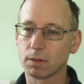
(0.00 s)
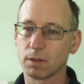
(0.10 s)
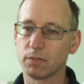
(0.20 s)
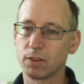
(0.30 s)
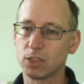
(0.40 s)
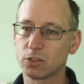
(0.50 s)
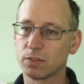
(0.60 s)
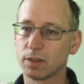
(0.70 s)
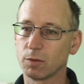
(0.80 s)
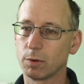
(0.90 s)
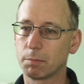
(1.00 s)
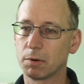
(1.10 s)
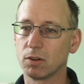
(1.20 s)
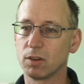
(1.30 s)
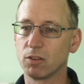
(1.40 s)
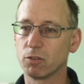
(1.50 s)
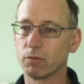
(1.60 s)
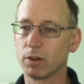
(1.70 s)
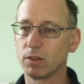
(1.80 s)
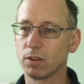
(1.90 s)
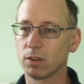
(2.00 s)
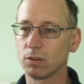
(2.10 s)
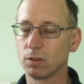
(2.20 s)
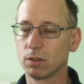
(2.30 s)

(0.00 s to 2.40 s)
of each file that we upload into Rodeo.